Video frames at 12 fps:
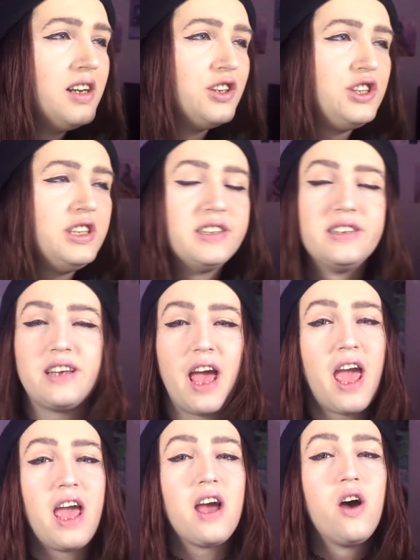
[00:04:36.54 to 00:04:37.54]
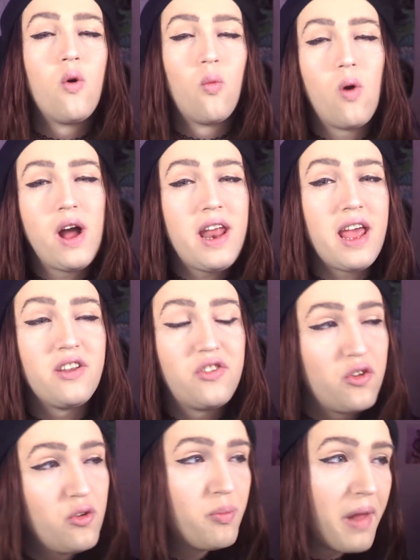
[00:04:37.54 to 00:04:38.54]
she is a
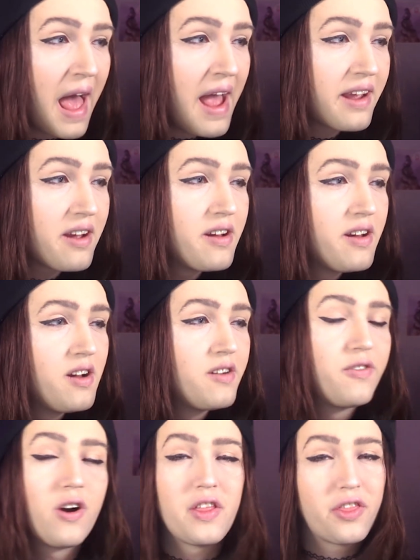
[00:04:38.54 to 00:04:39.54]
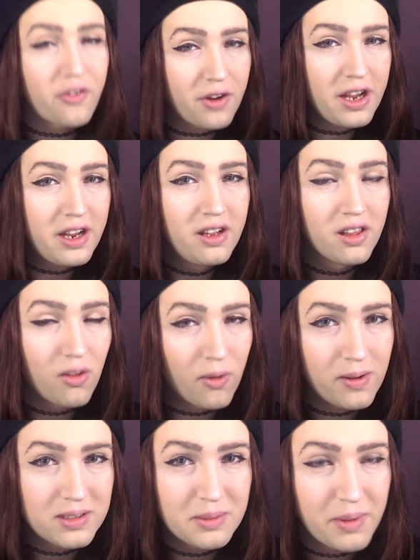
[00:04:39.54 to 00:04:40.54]
1/2 black for a 3
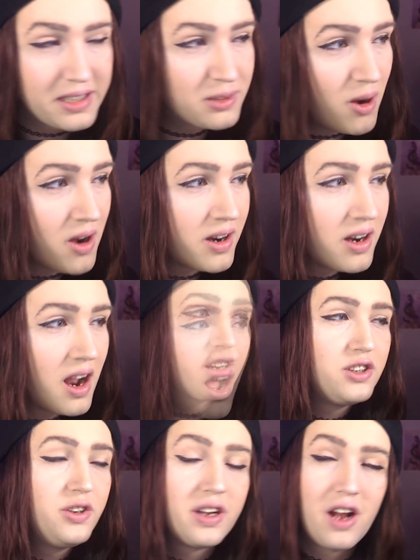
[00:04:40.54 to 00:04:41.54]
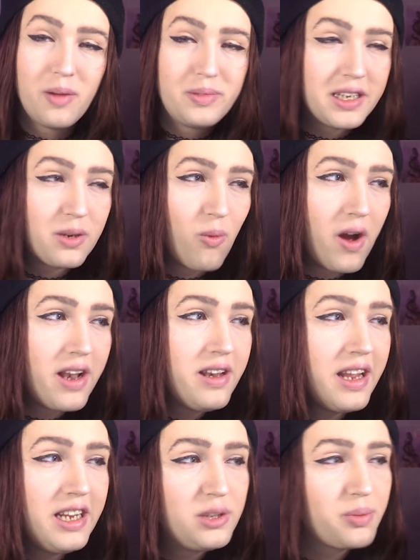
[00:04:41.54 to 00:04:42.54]
loyalty planeswalker. You can uptick
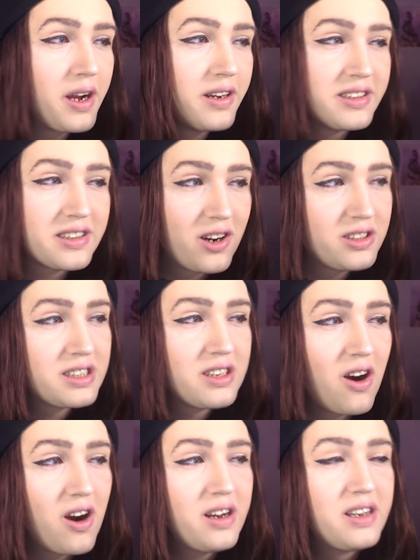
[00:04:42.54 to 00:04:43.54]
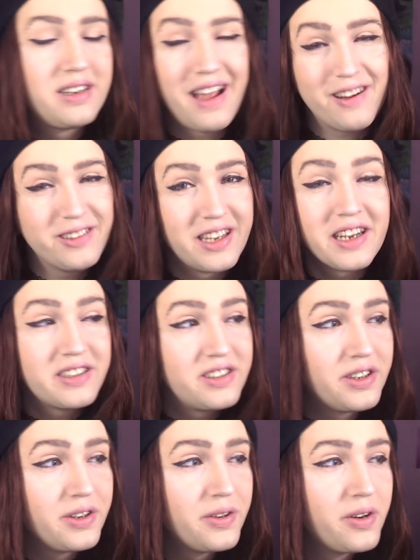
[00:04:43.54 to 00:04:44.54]
1, each player discards a card, downtick
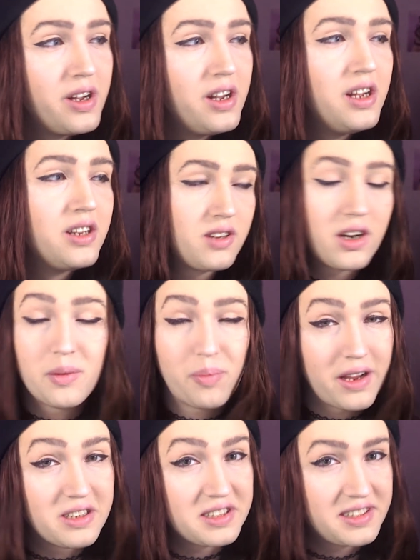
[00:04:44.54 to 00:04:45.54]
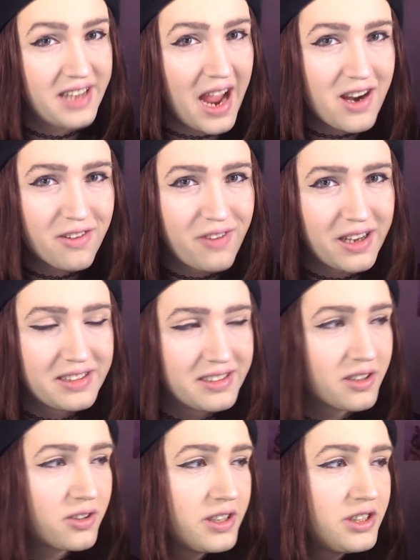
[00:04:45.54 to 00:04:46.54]
2, target player
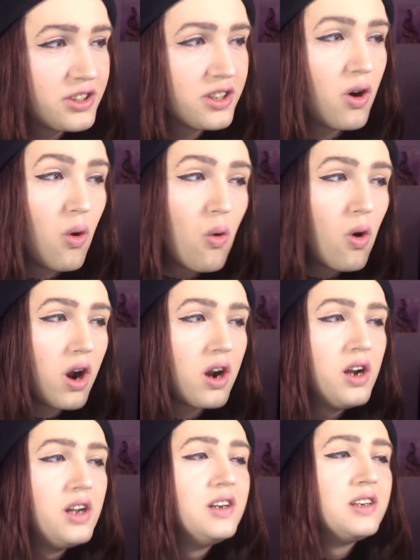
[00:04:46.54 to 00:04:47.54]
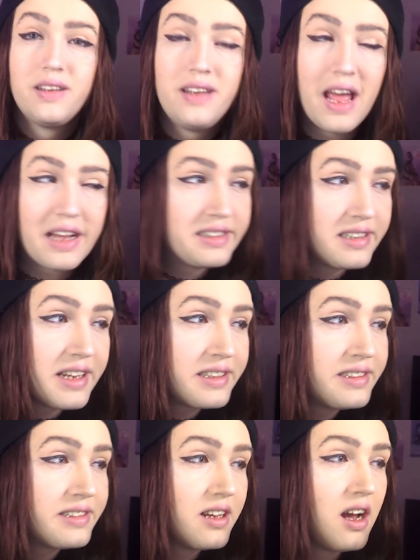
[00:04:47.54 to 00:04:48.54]
sacrifices a creature, or neg
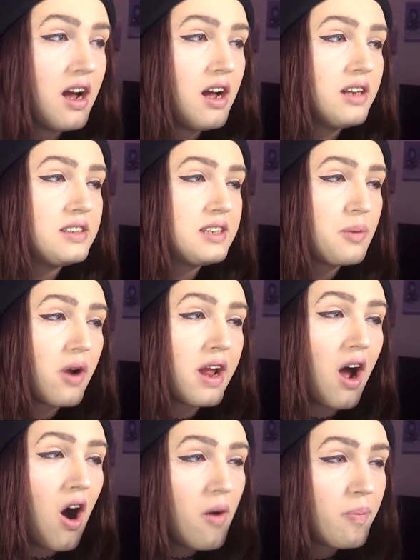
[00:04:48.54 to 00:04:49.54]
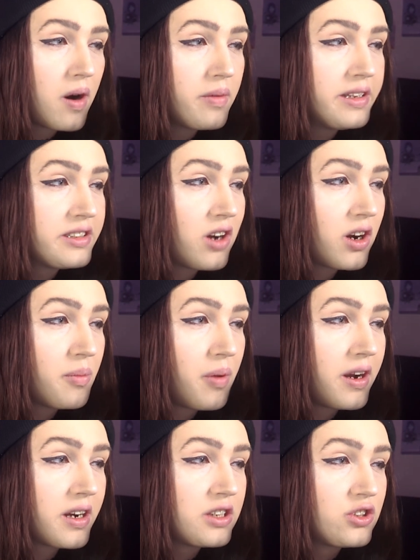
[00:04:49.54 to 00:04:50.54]
6, separate all permanents target
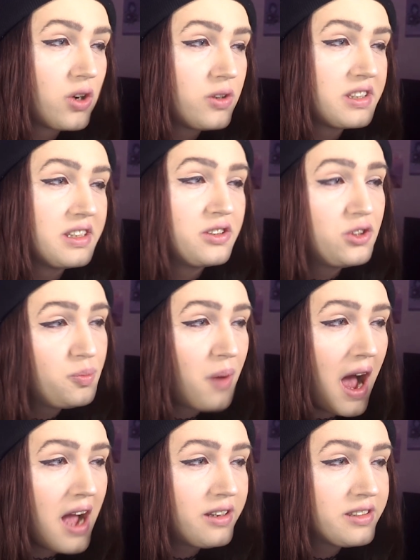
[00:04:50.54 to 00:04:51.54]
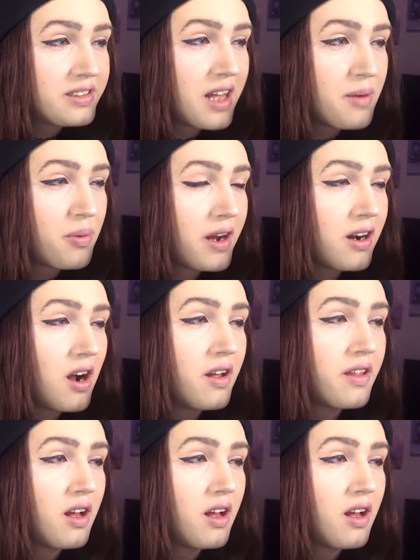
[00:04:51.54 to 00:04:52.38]
player controls into 2 piles. That player